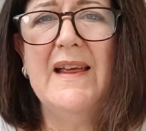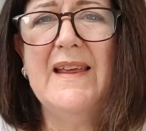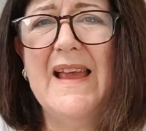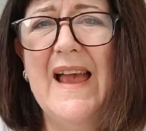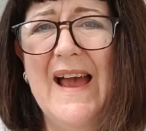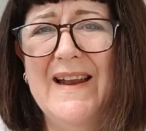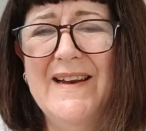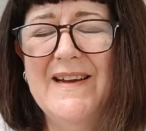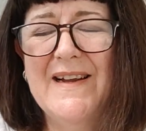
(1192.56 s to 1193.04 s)

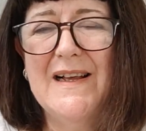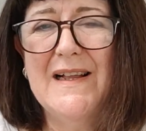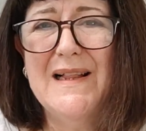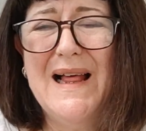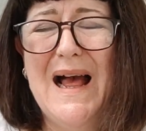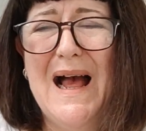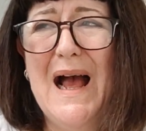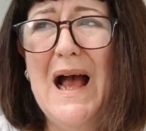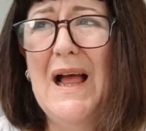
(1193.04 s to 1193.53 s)
Again,
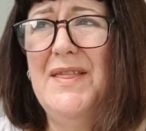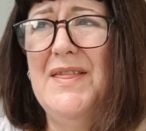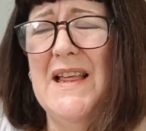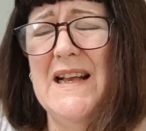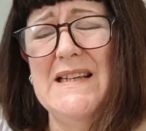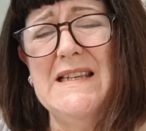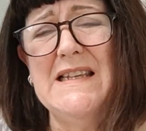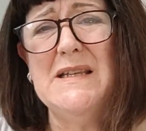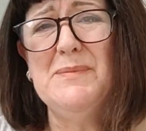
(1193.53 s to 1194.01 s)

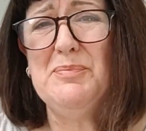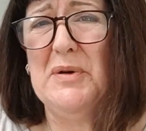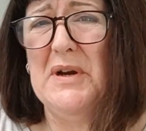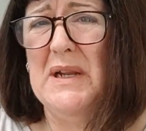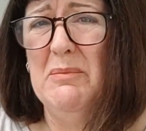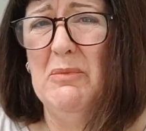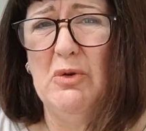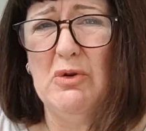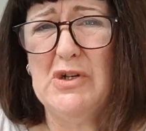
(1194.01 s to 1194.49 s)
this is
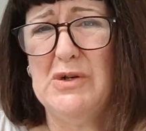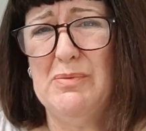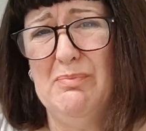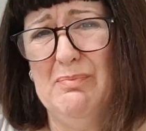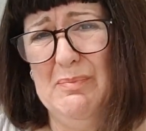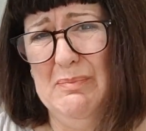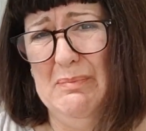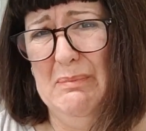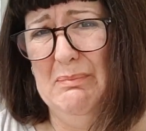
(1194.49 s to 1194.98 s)
pretty
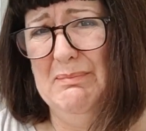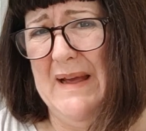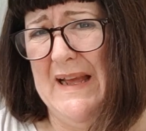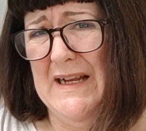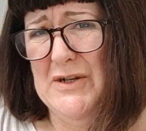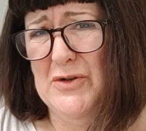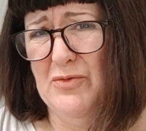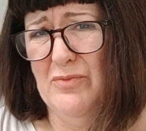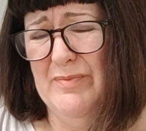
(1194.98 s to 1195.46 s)
much
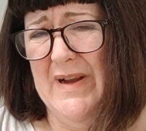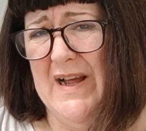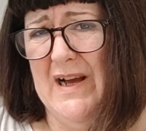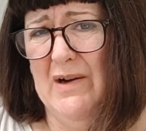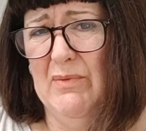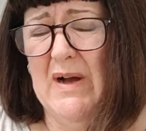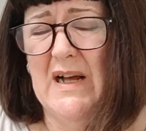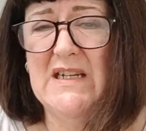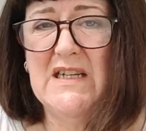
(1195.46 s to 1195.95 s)
made up
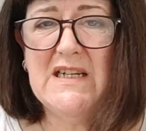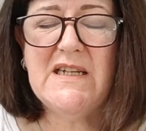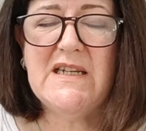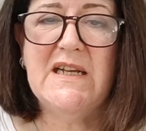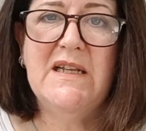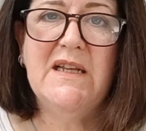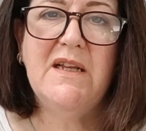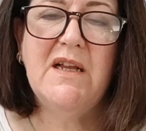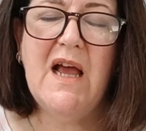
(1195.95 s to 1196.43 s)
now. I did,
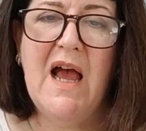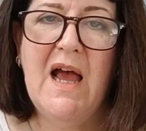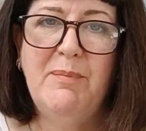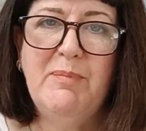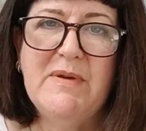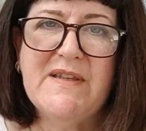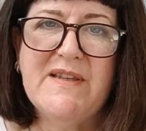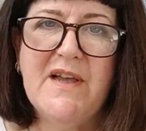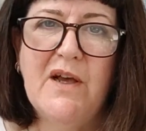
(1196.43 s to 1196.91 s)
in
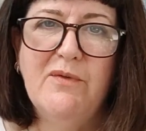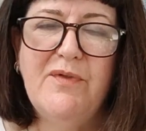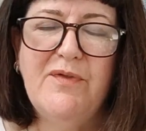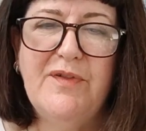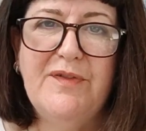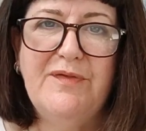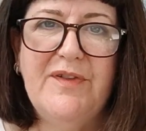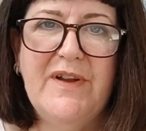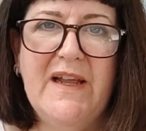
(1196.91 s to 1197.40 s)
episode
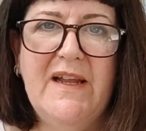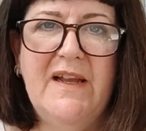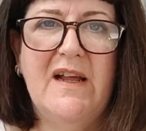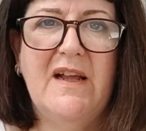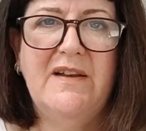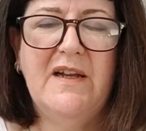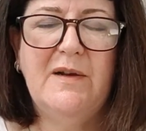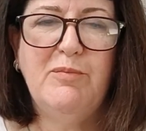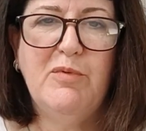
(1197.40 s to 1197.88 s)
15,
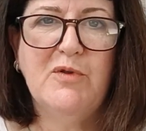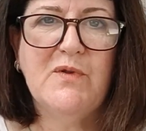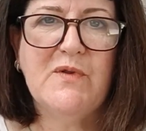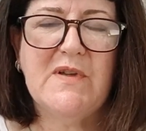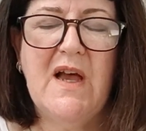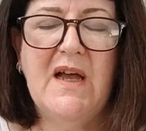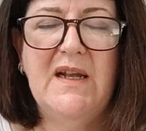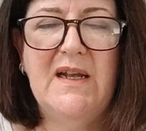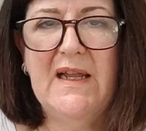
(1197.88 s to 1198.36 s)
I did
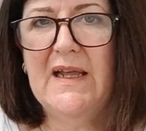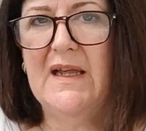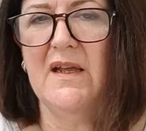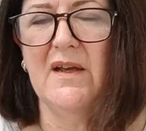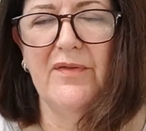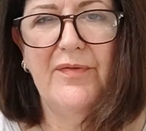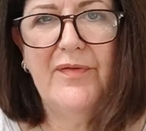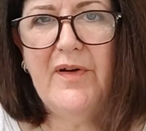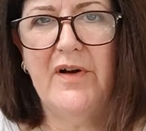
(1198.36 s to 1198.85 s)
put a
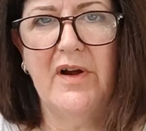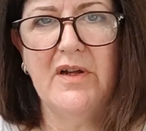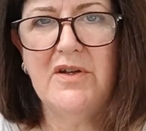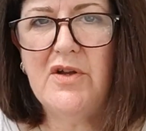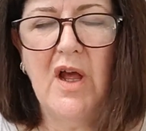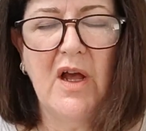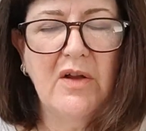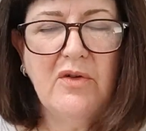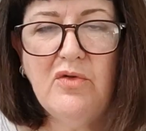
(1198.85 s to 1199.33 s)
link for
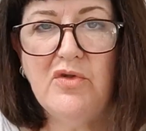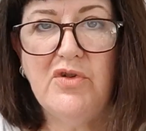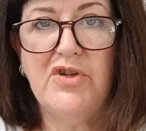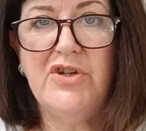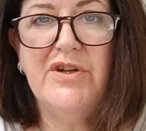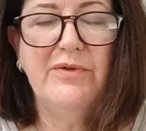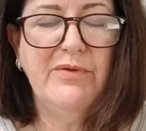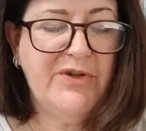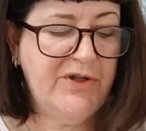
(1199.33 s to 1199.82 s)
a good
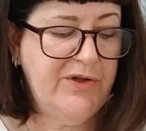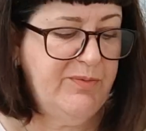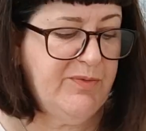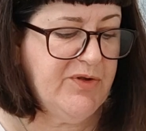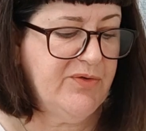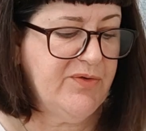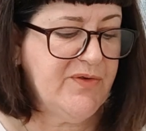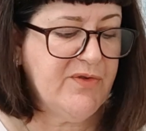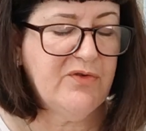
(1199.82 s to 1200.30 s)
YouTube
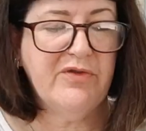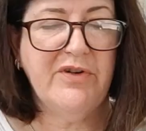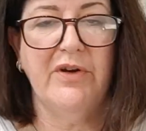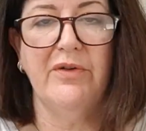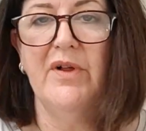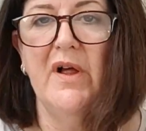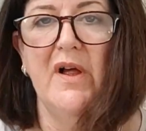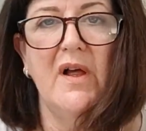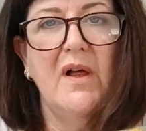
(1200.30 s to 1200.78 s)

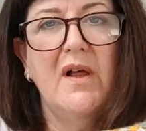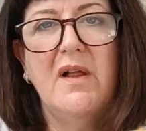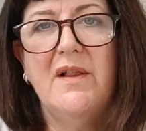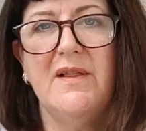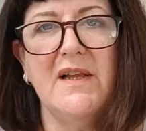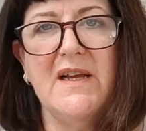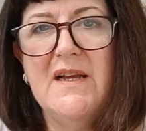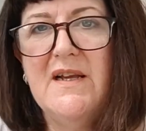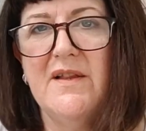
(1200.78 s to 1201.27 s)
tutorial.
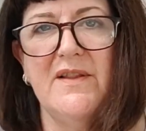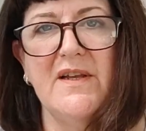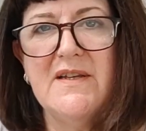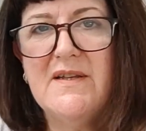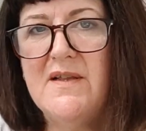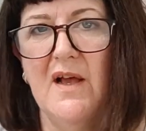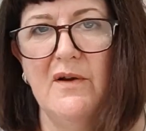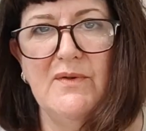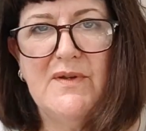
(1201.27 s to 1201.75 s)

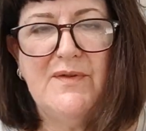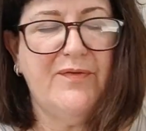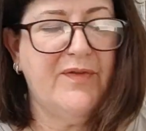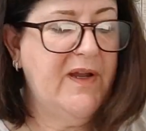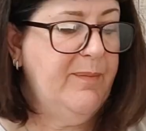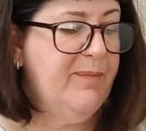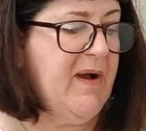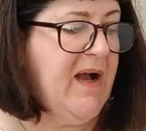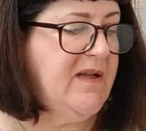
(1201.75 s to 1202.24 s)
There's loads of
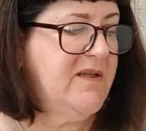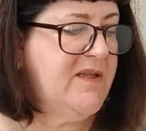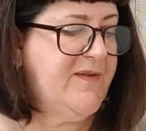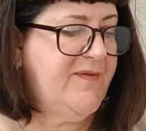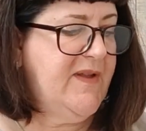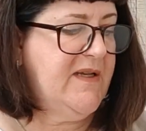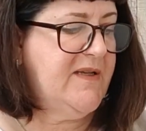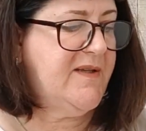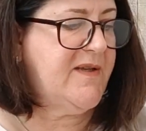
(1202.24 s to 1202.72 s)
free
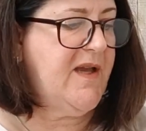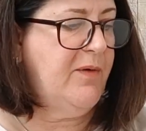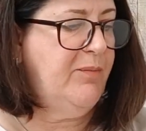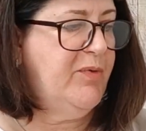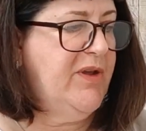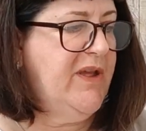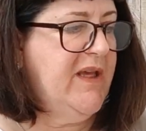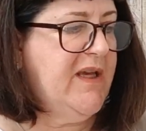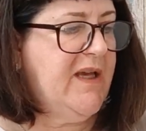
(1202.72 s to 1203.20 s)
patterns for this,
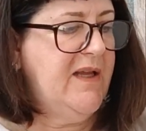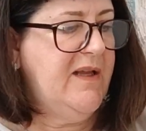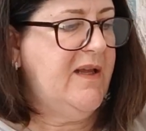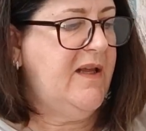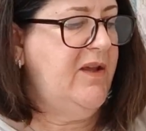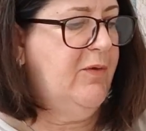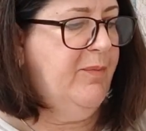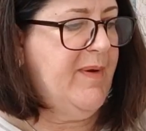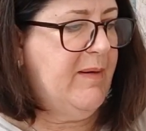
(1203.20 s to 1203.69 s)
so, but
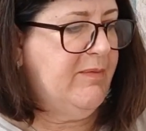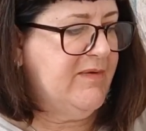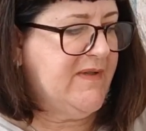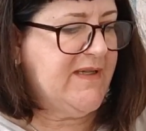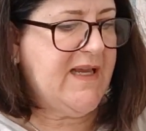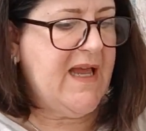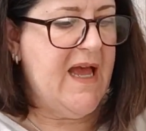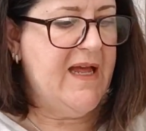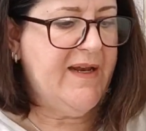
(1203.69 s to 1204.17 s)
you'll be able
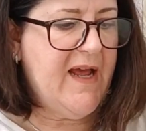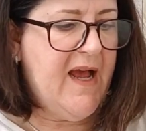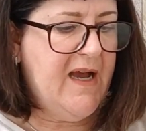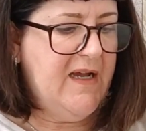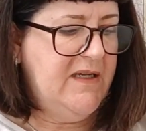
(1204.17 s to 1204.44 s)
to get an